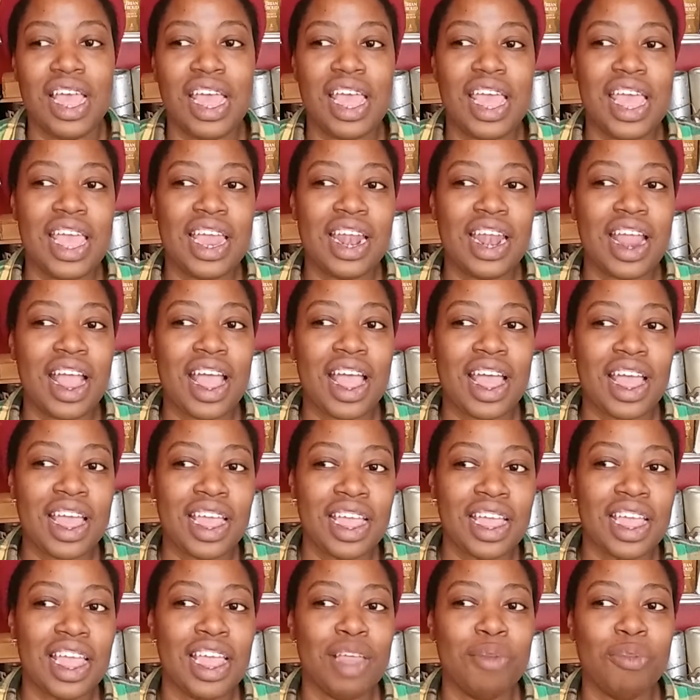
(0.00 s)
and
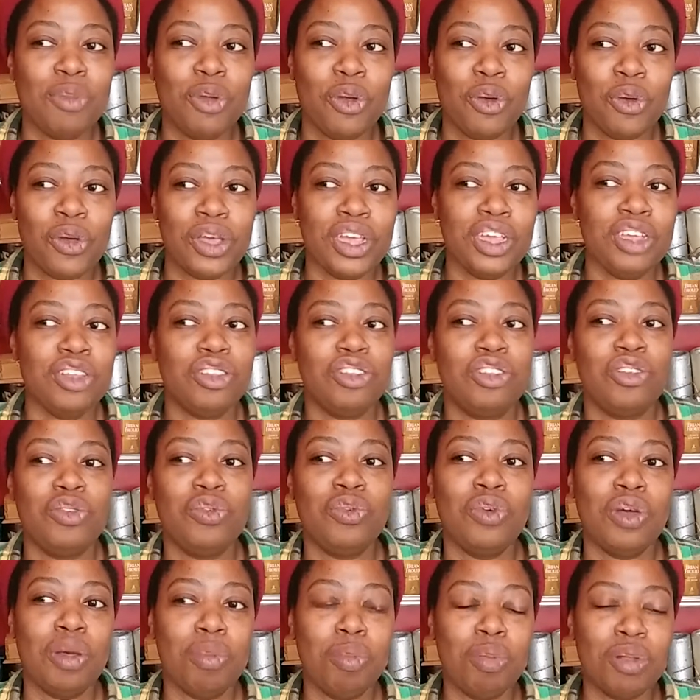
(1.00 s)
I am going
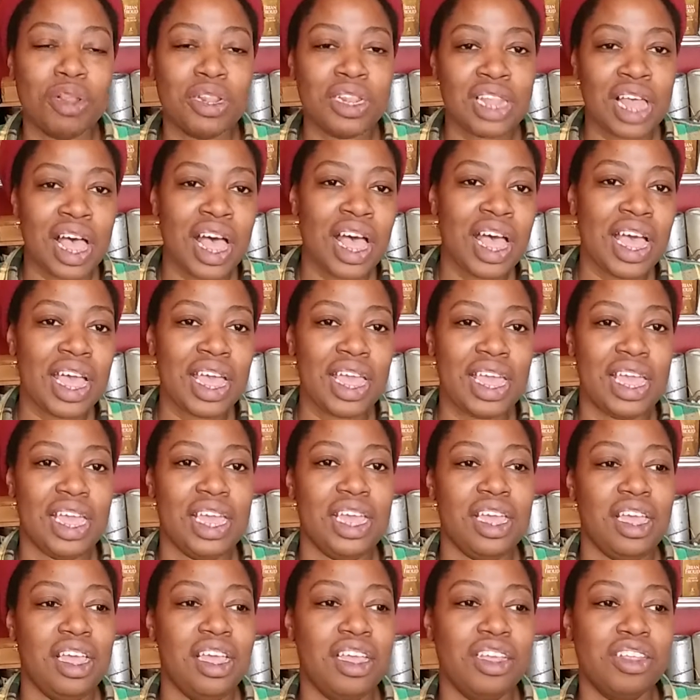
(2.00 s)
to
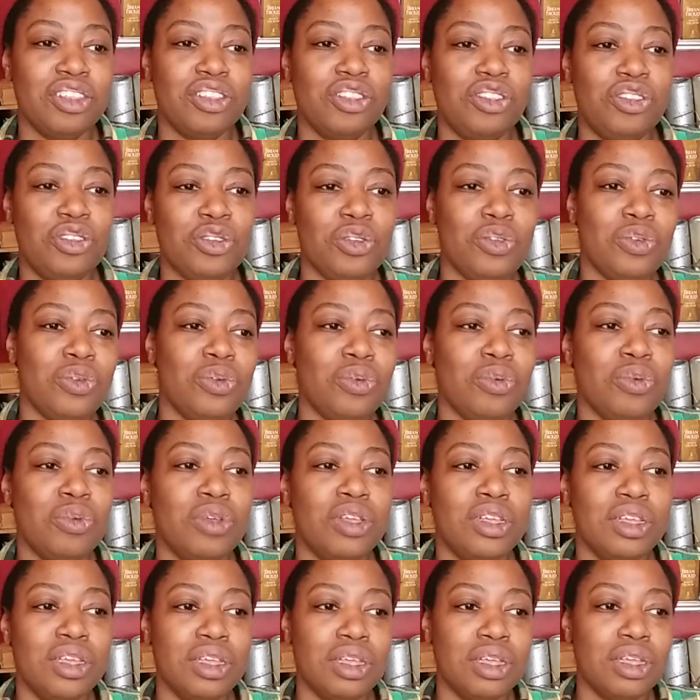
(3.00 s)
apply to
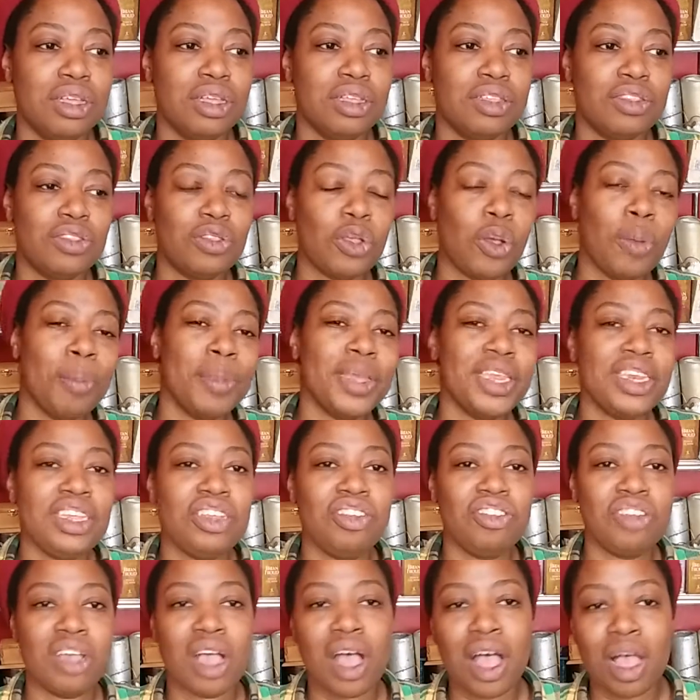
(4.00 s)
so many
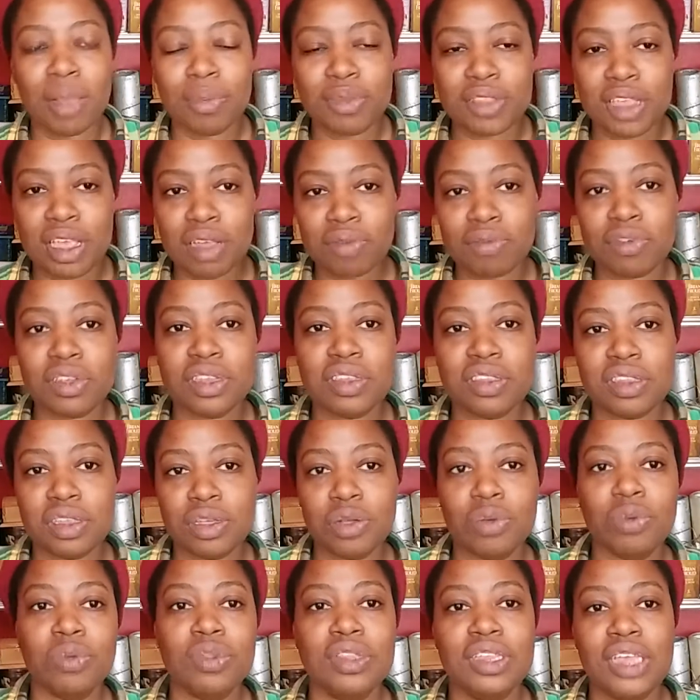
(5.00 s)
jobs every
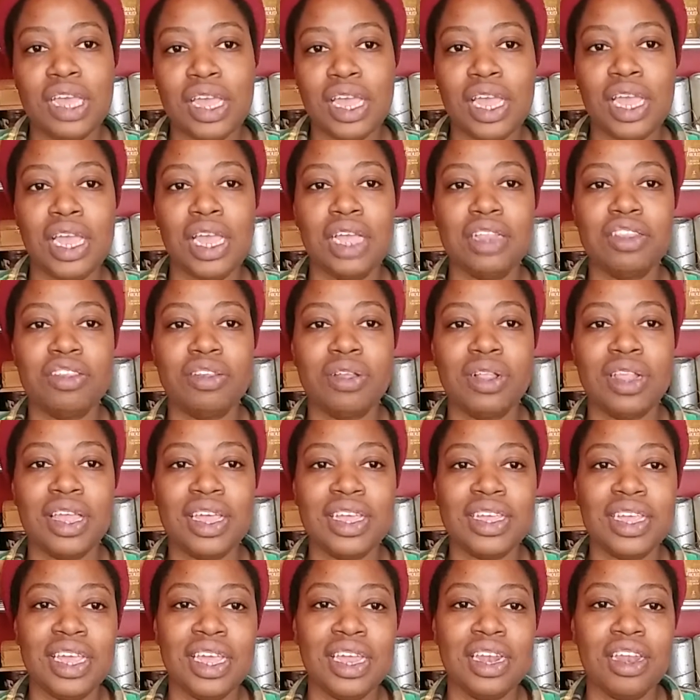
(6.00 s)
single day until I
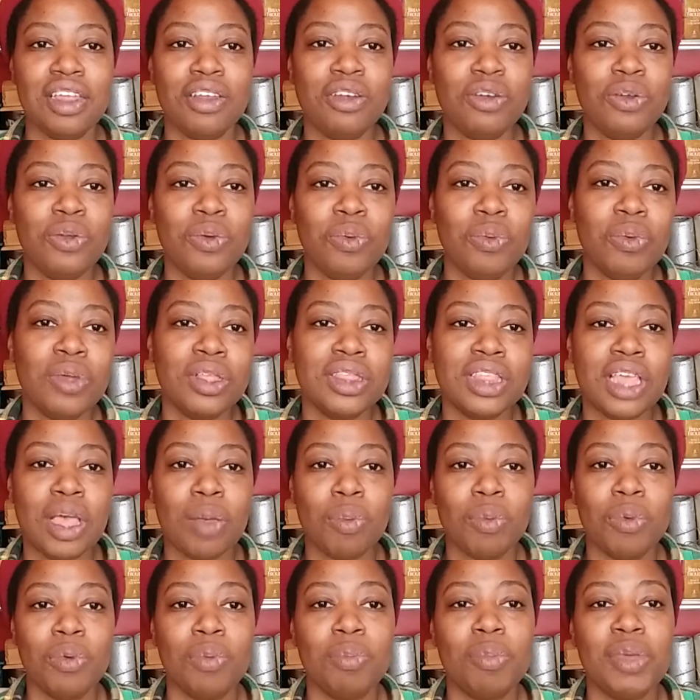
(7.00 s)
get a new one
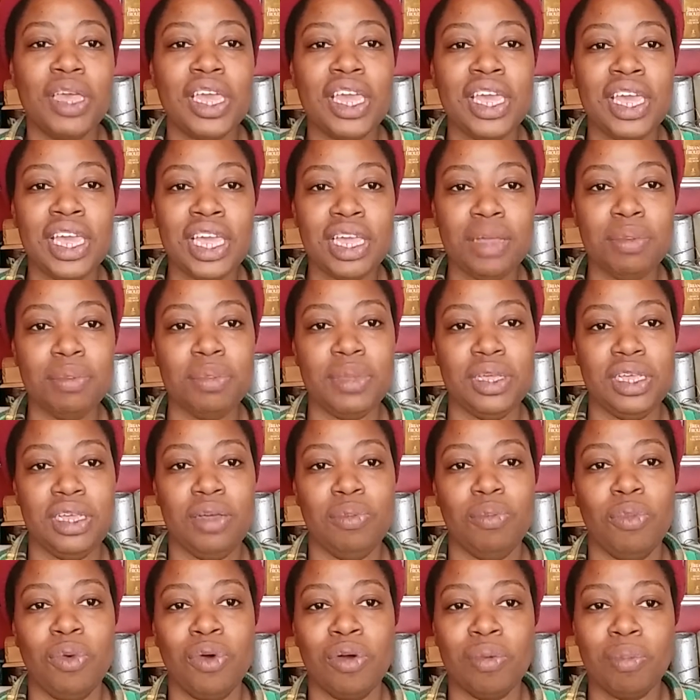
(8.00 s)
that will pay me
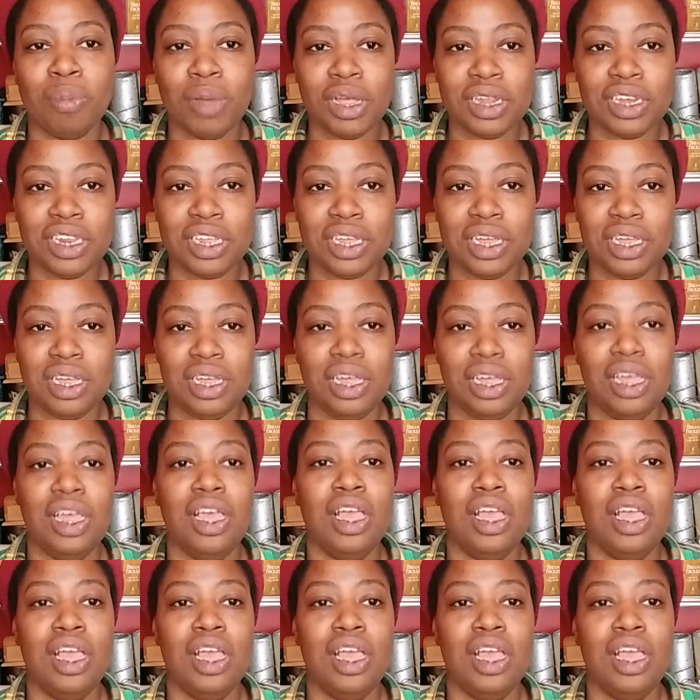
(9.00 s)
more money.